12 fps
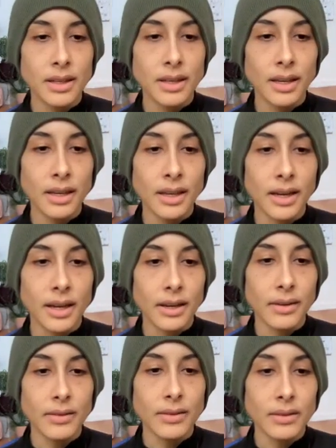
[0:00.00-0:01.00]
Yeah.
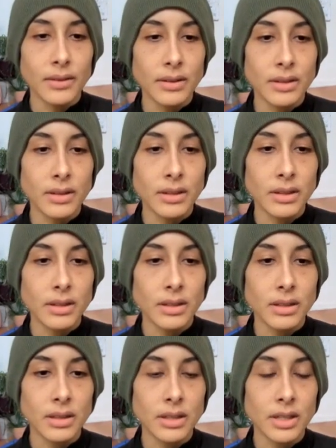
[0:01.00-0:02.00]

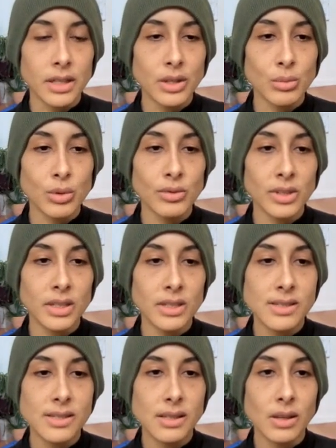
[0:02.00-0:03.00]
And you're moving
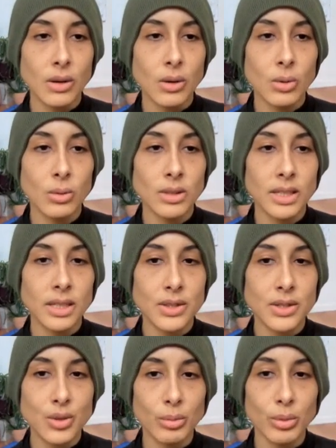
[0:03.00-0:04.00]
as slowly
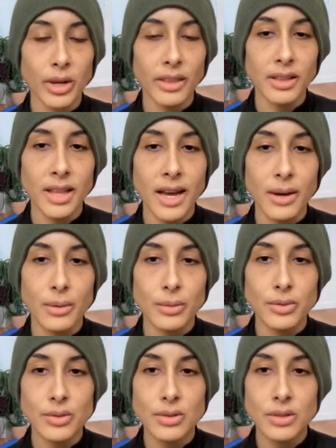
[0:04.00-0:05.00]
as your breath
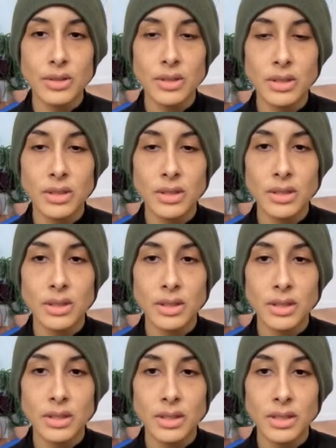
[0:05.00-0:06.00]
allows.
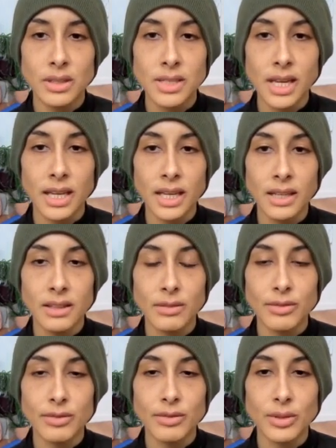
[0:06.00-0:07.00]
Taking in
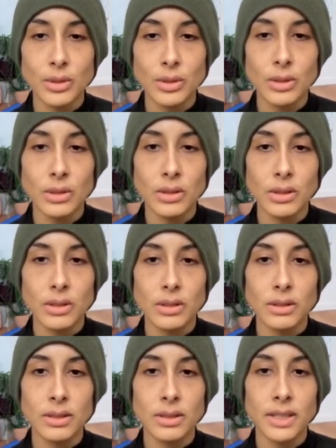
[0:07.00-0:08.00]
the
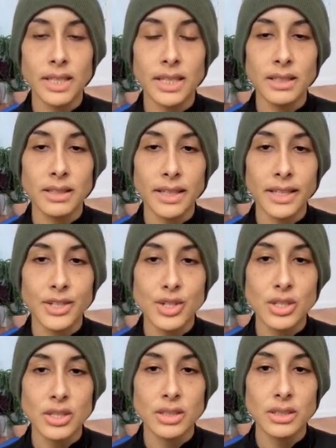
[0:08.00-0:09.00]
full
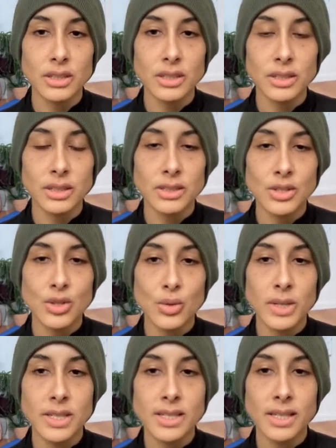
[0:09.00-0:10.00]
inhalation,
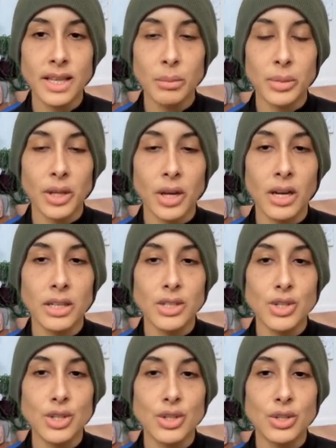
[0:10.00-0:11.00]
squeezing that block
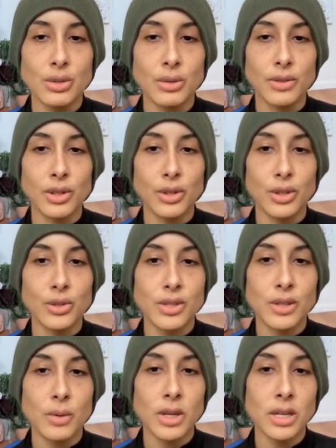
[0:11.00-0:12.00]
as you do if you're
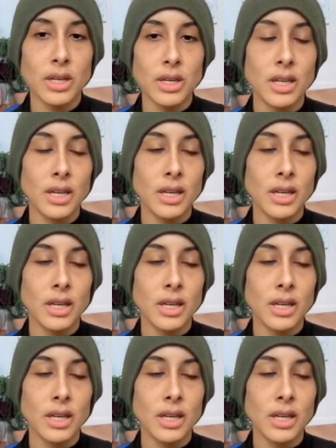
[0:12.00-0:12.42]
using one.